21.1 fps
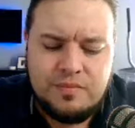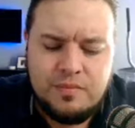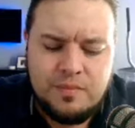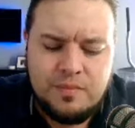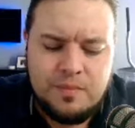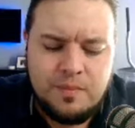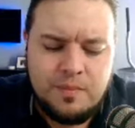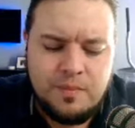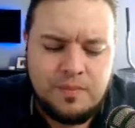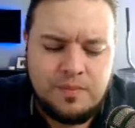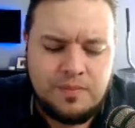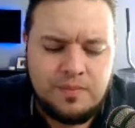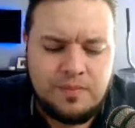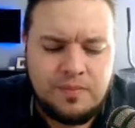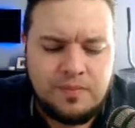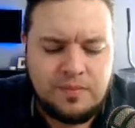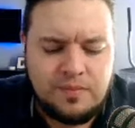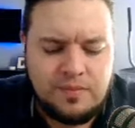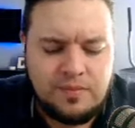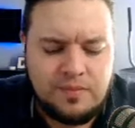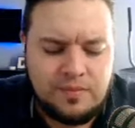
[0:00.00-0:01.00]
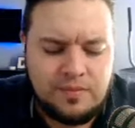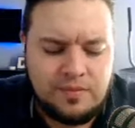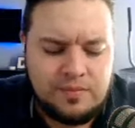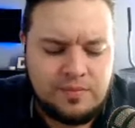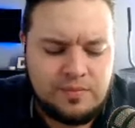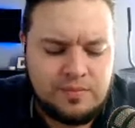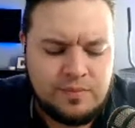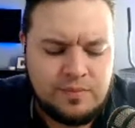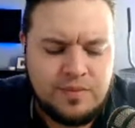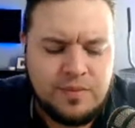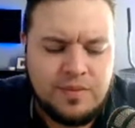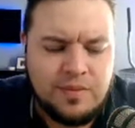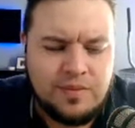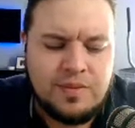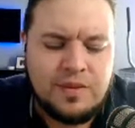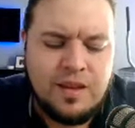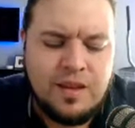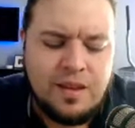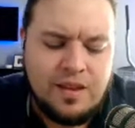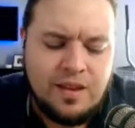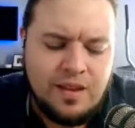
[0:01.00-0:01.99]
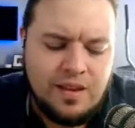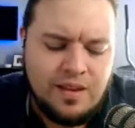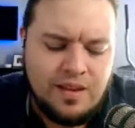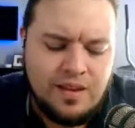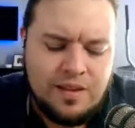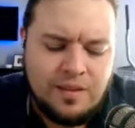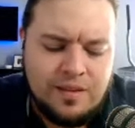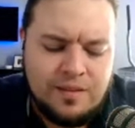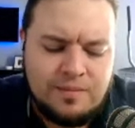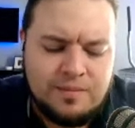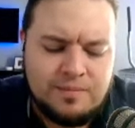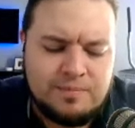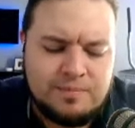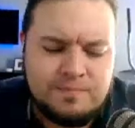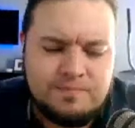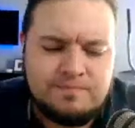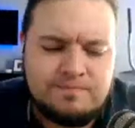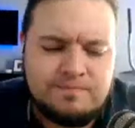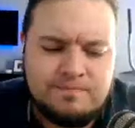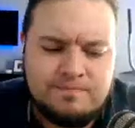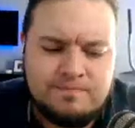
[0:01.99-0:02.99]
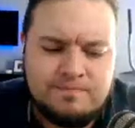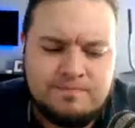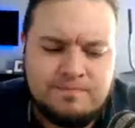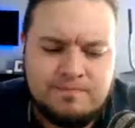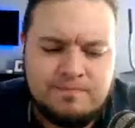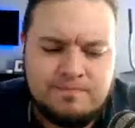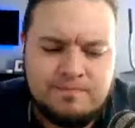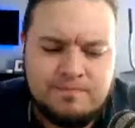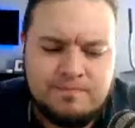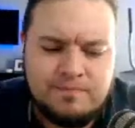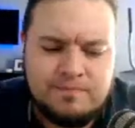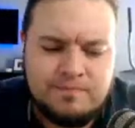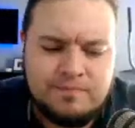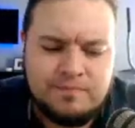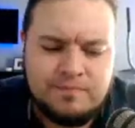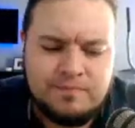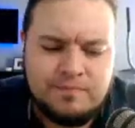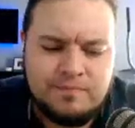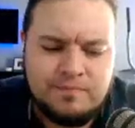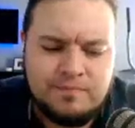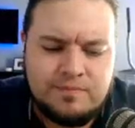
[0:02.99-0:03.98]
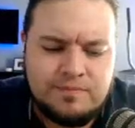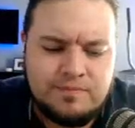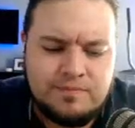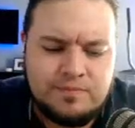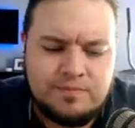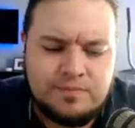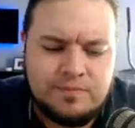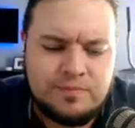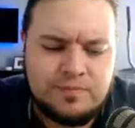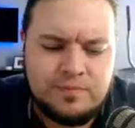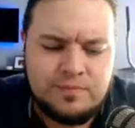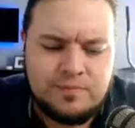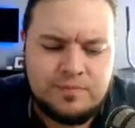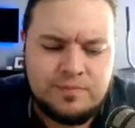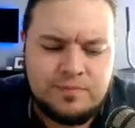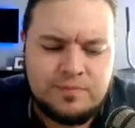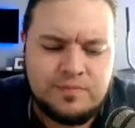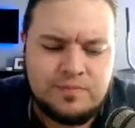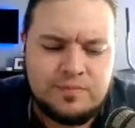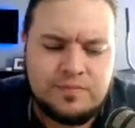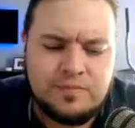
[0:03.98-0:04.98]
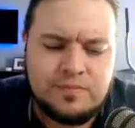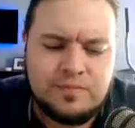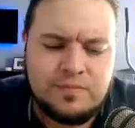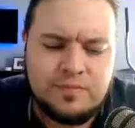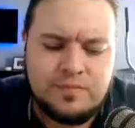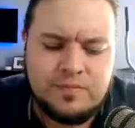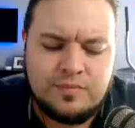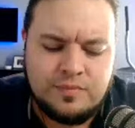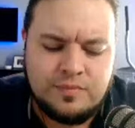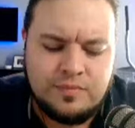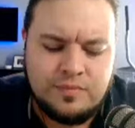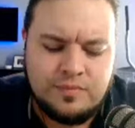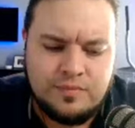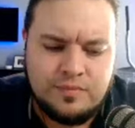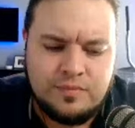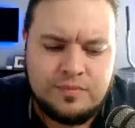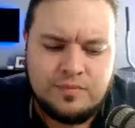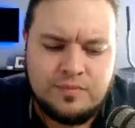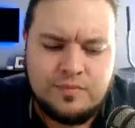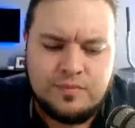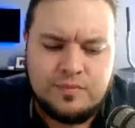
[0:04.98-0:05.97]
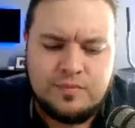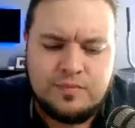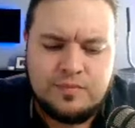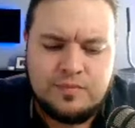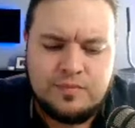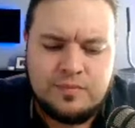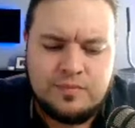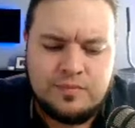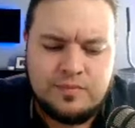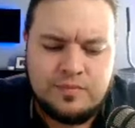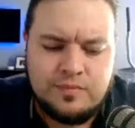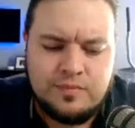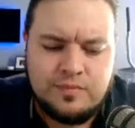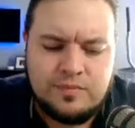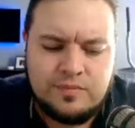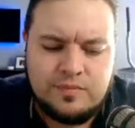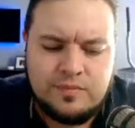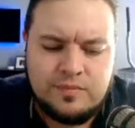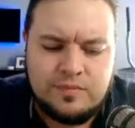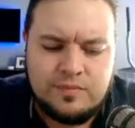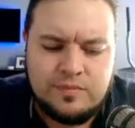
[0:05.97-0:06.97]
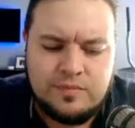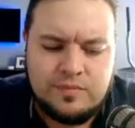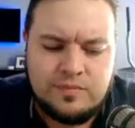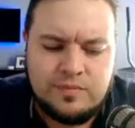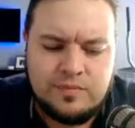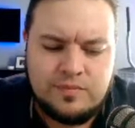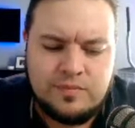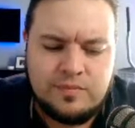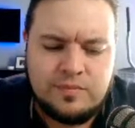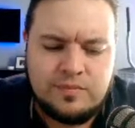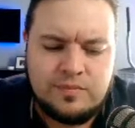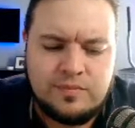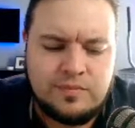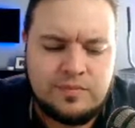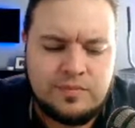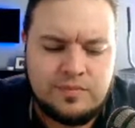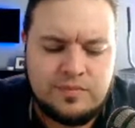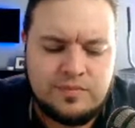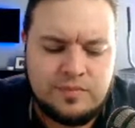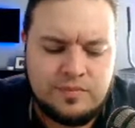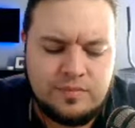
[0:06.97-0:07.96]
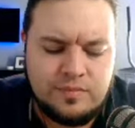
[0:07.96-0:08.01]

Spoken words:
The person shown says nothing.